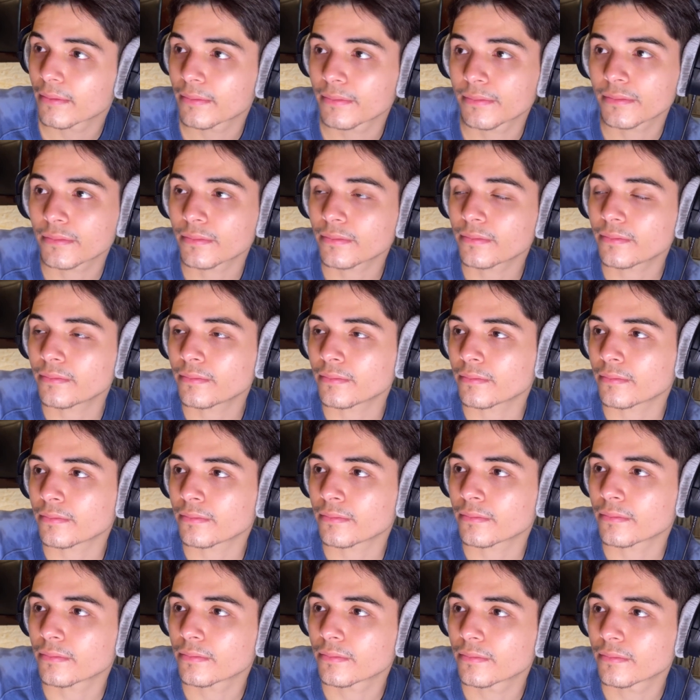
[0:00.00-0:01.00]

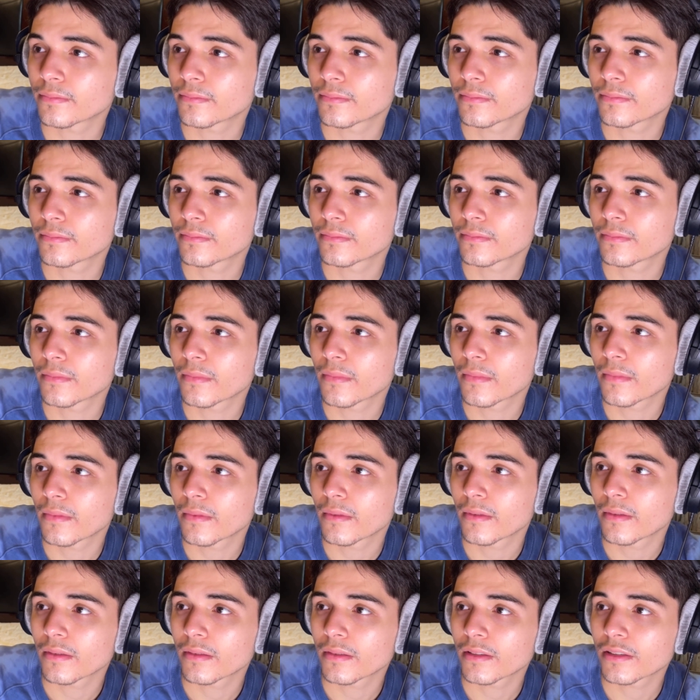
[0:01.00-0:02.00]

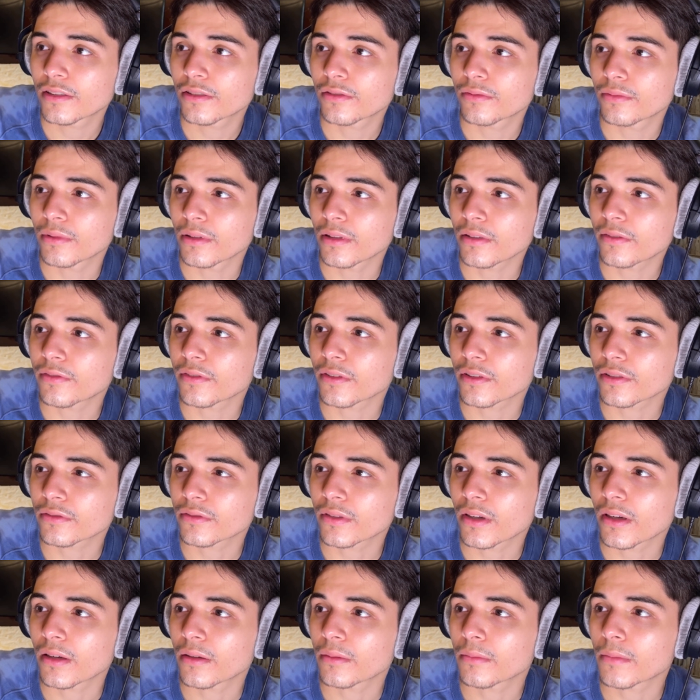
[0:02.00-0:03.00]
this is really
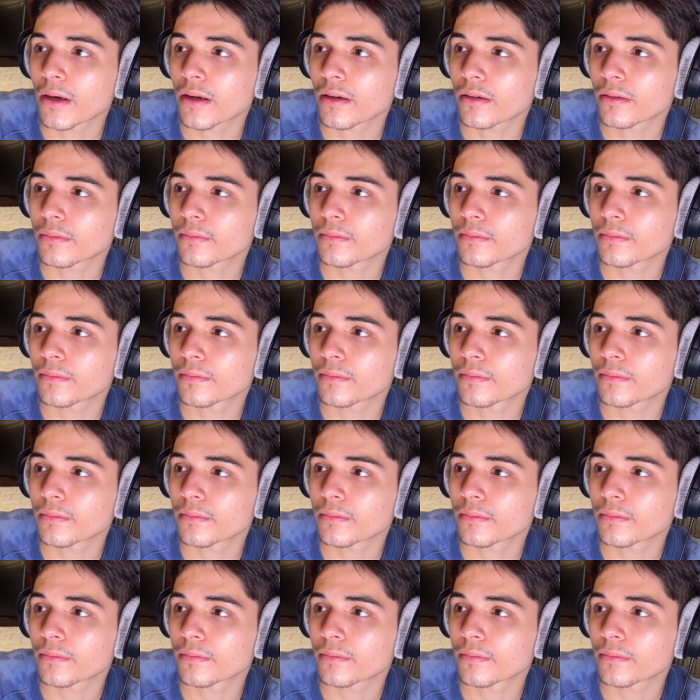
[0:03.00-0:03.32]
frustrating, man.